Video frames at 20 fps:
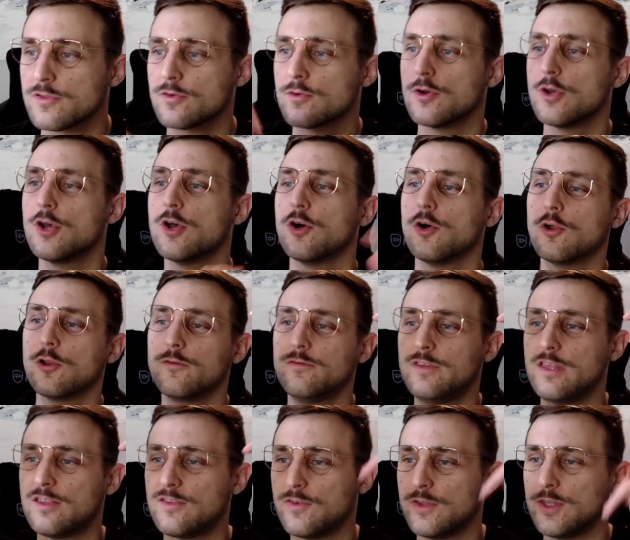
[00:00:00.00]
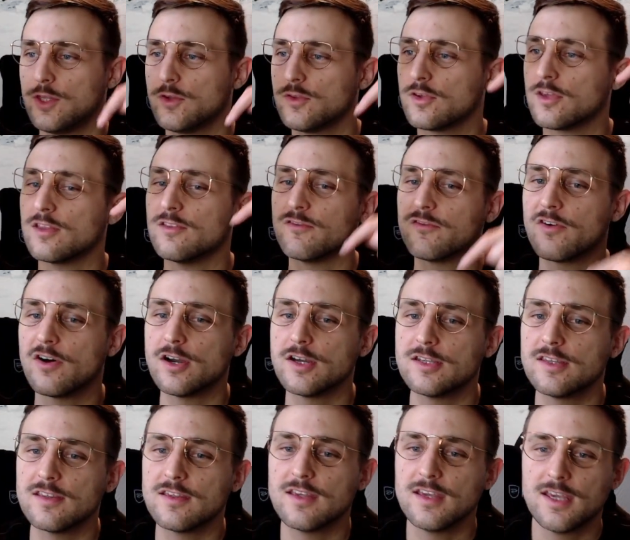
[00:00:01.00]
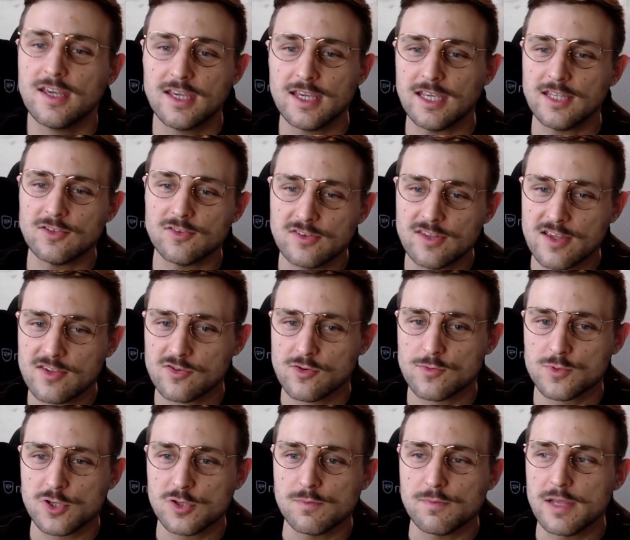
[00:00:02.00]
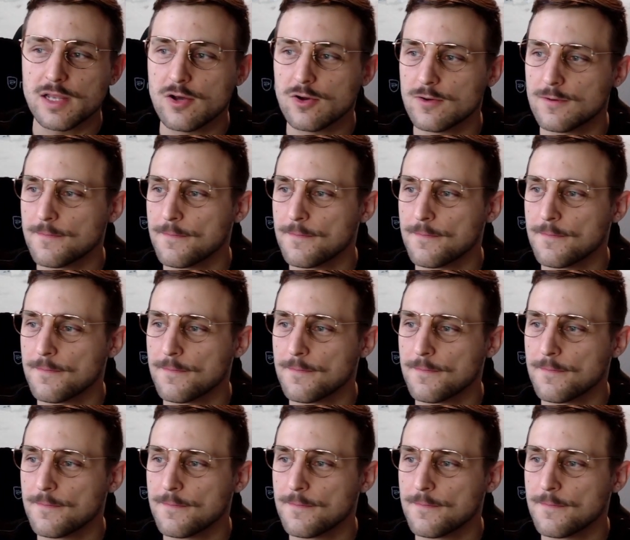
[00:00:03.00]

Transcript: So all of these videos you can find in the description below.